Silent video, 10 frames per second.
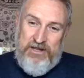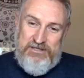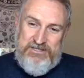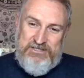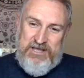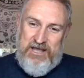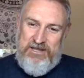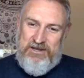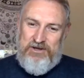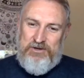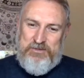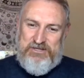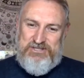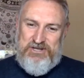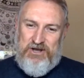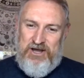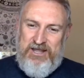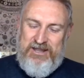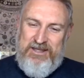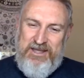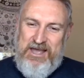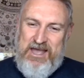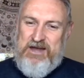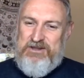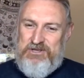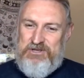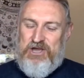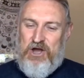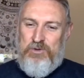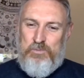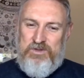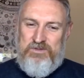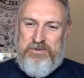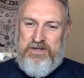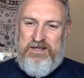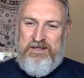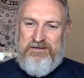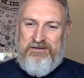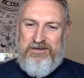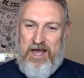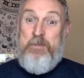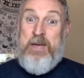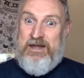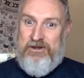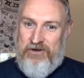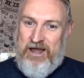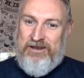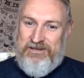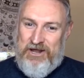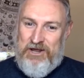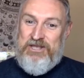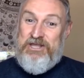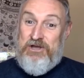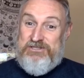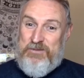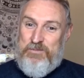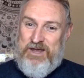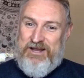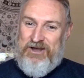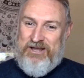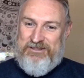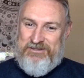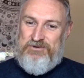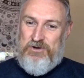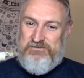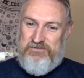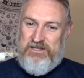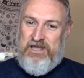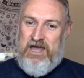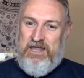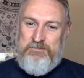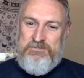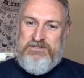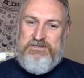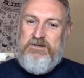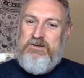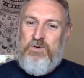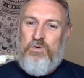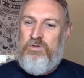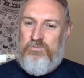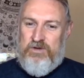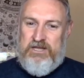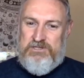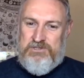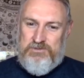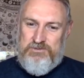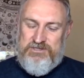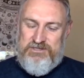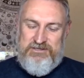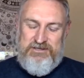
as you say, a little bit shy. How do you cope with being Amanda Allen? You go somewhere like the CrossFit Games or the regionals,